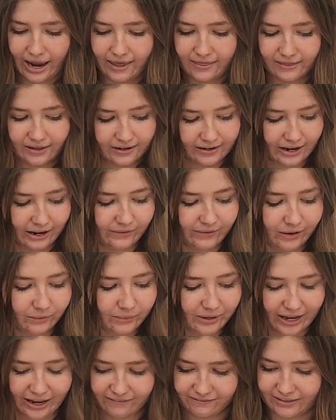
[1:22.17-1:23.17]
And then now
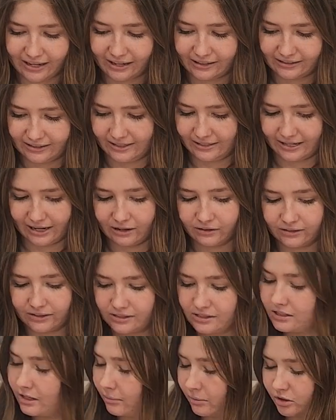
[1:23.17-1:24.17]
that we have that laid out,
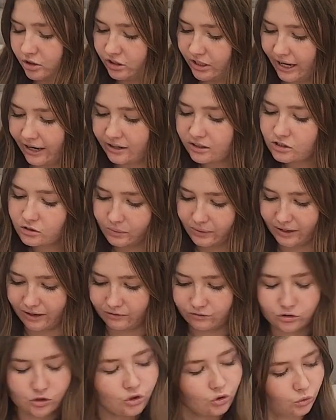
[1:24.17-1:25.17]
let's double check. So we
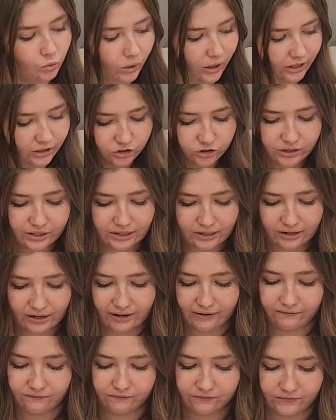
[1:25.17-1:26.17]
have
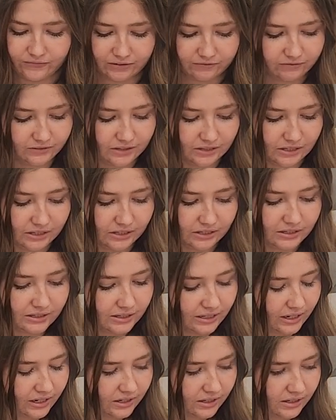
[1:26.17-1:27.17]

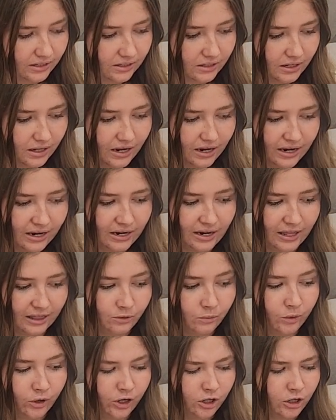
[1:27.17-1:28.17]
256,
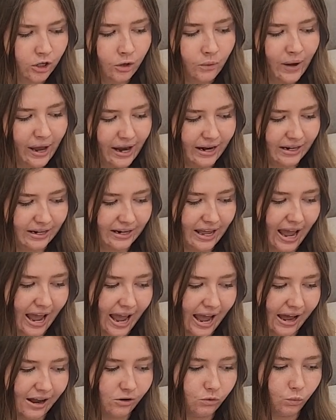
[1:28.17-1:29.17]
and then we're going to go ahead and
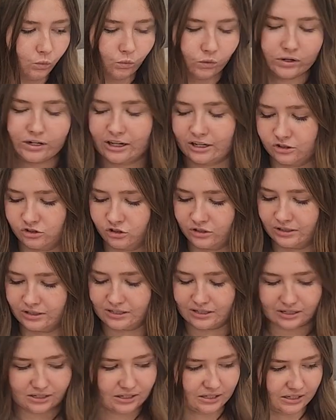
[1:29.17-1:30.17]
add
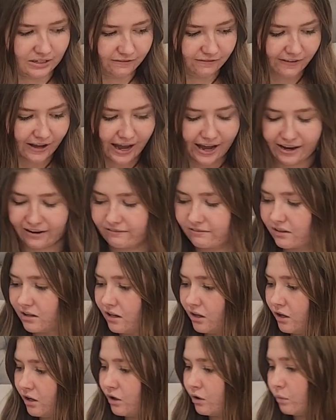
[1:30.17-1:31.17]
165.
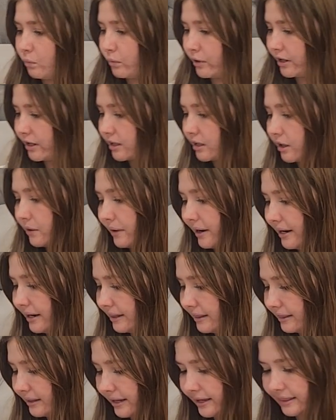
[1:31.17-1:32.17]
We're going to go
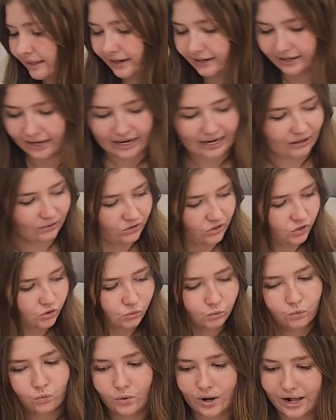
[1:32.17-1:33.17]
ahead and lay that out
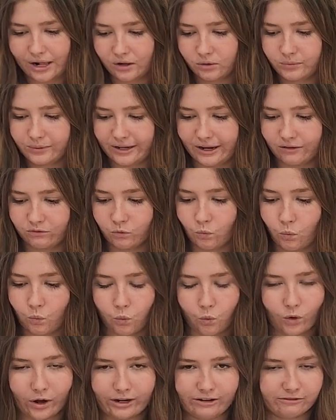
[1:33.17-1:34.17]
as well. We have
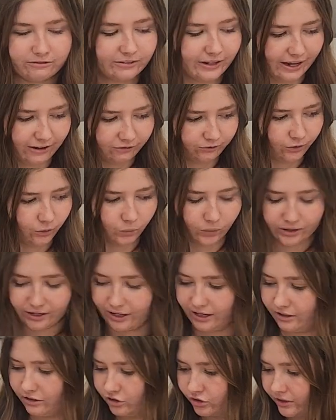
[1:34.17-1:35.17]
1 flat for
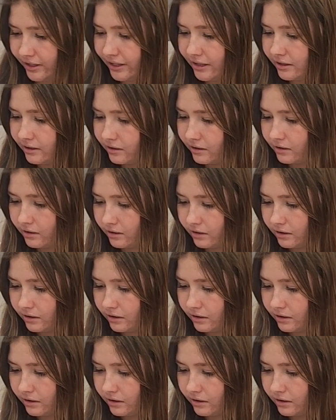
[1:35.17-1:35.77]
100,